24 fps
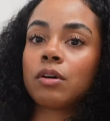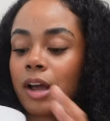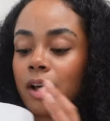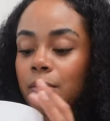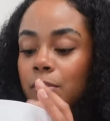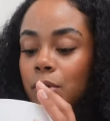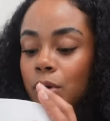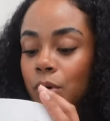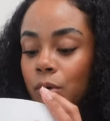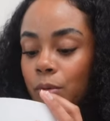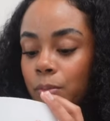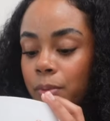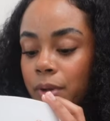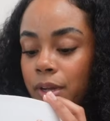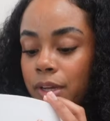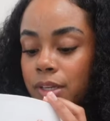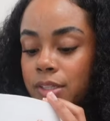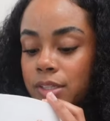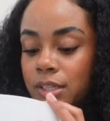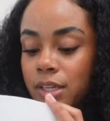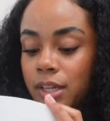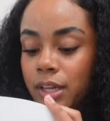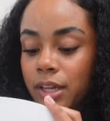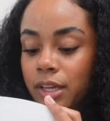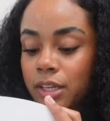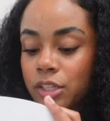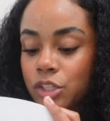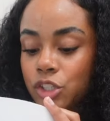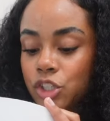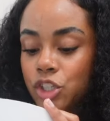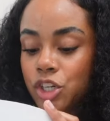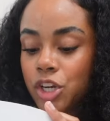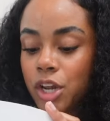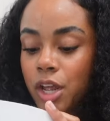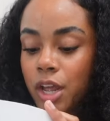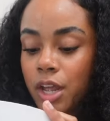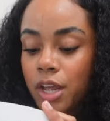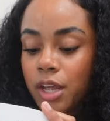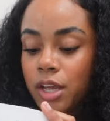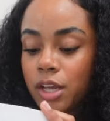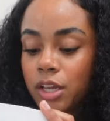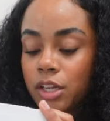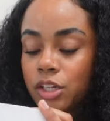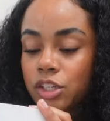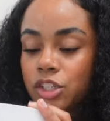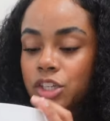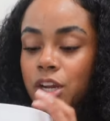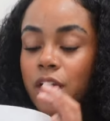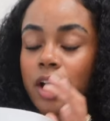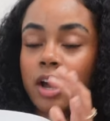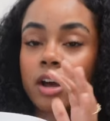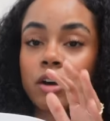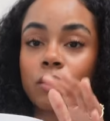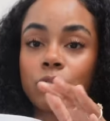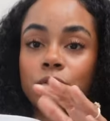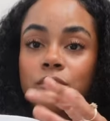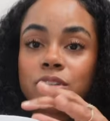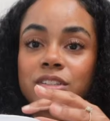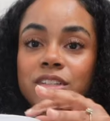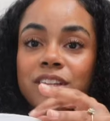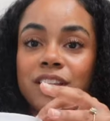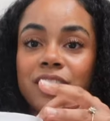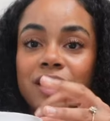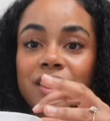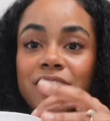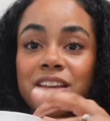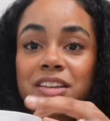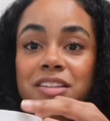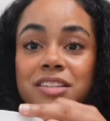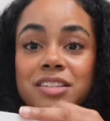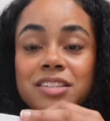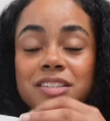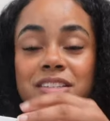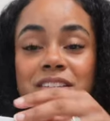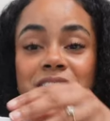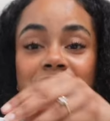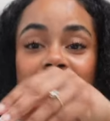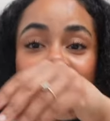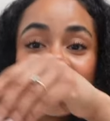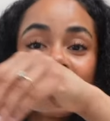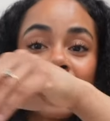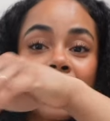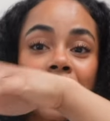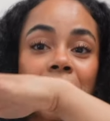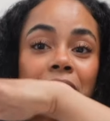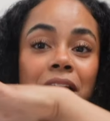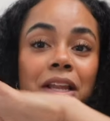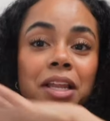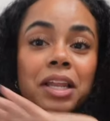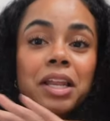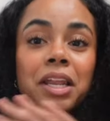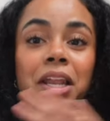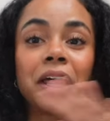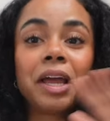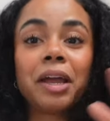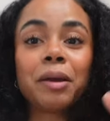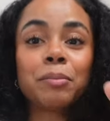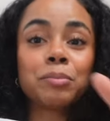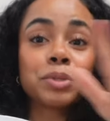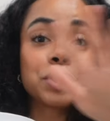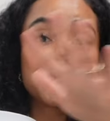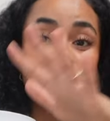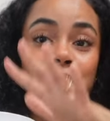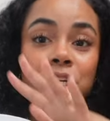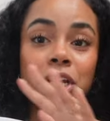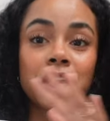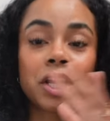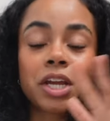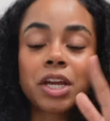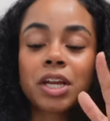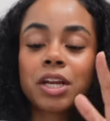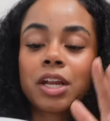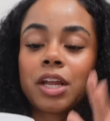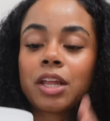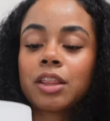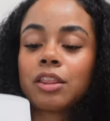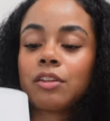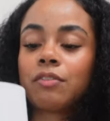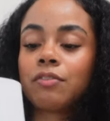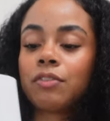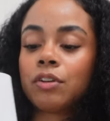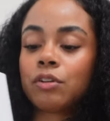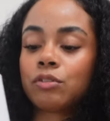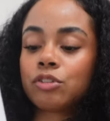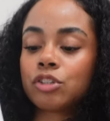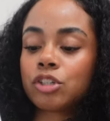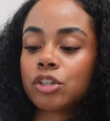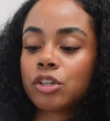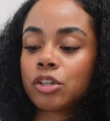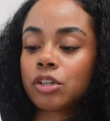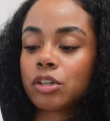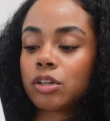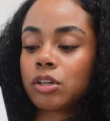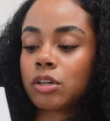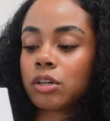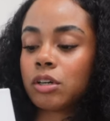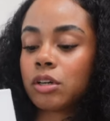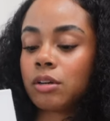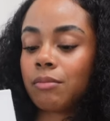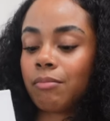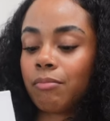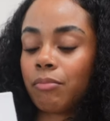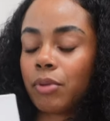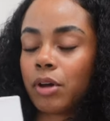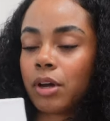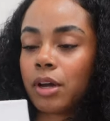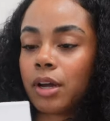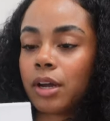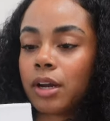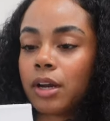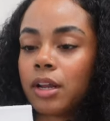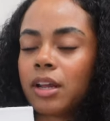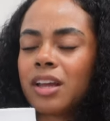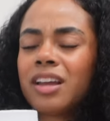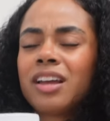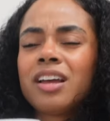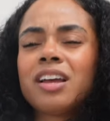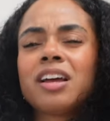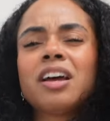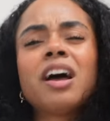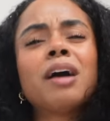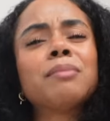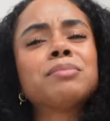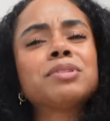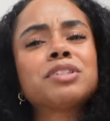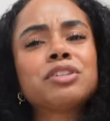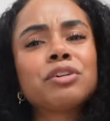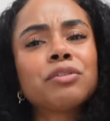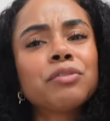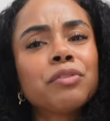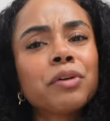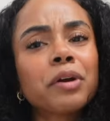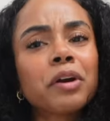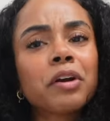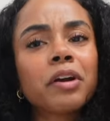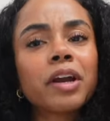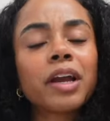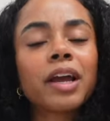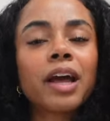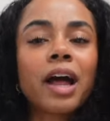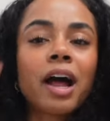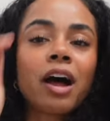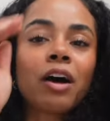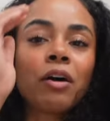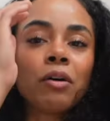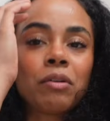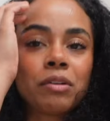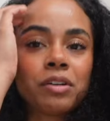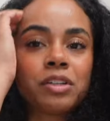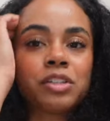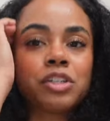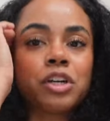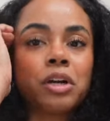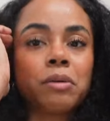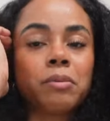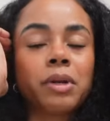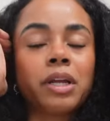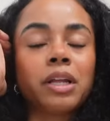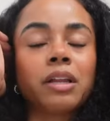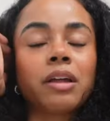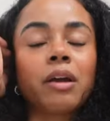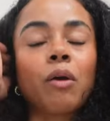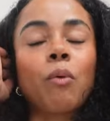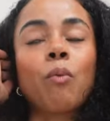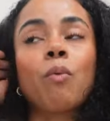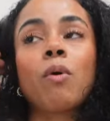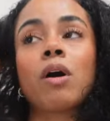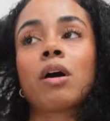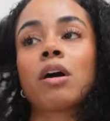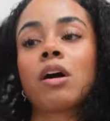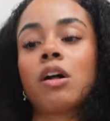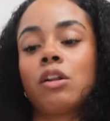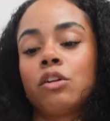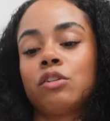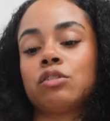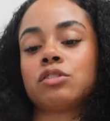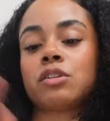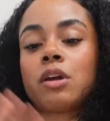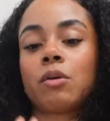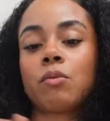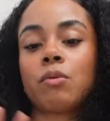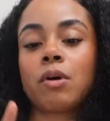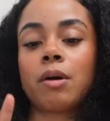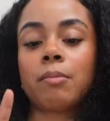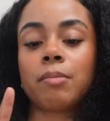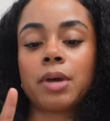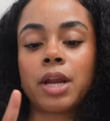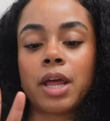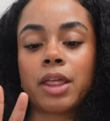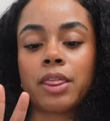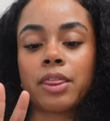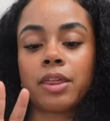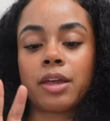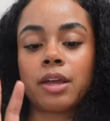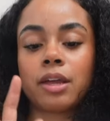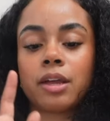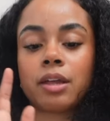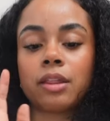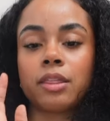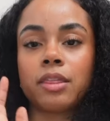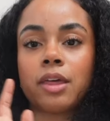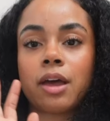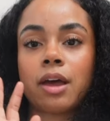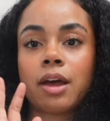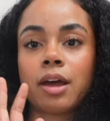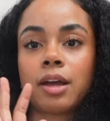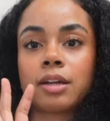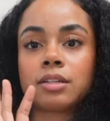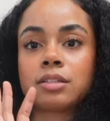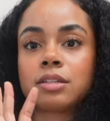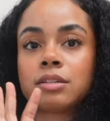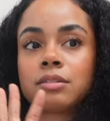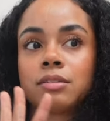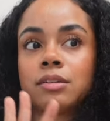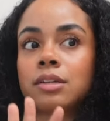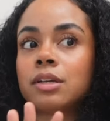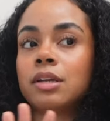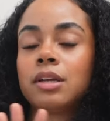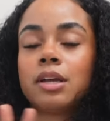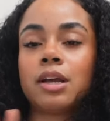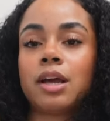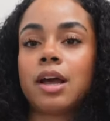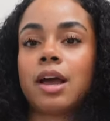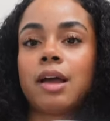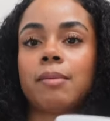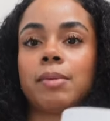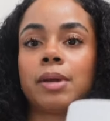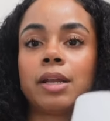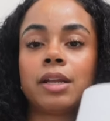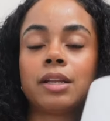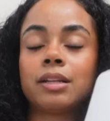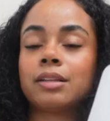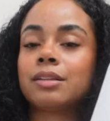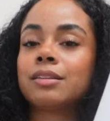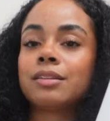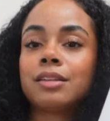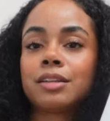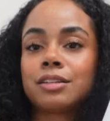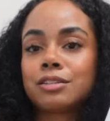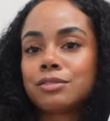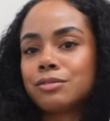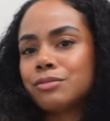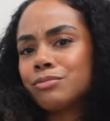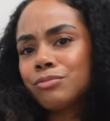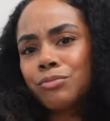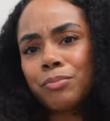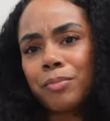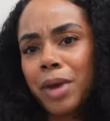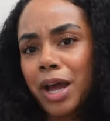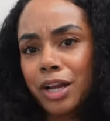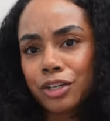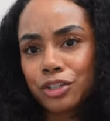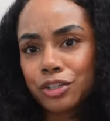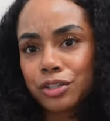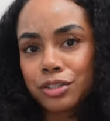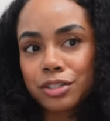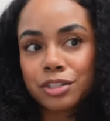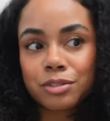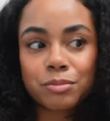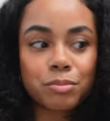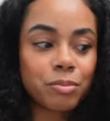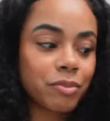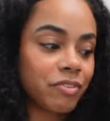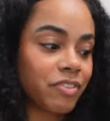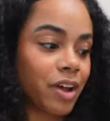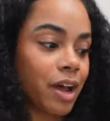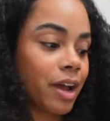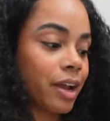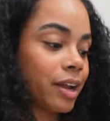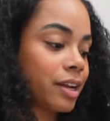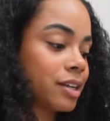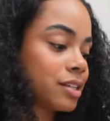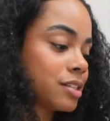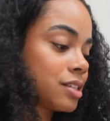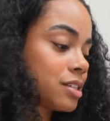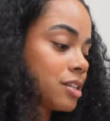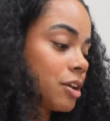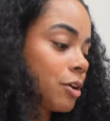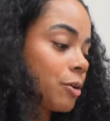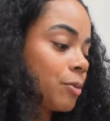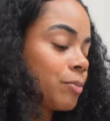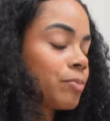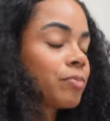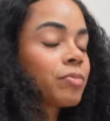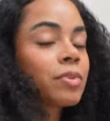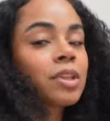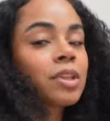I'm hoping to like change out this lamp shade in the future, but I'm still figuring out, determining like what colors I want, but I think that, I mean, this matches fine, so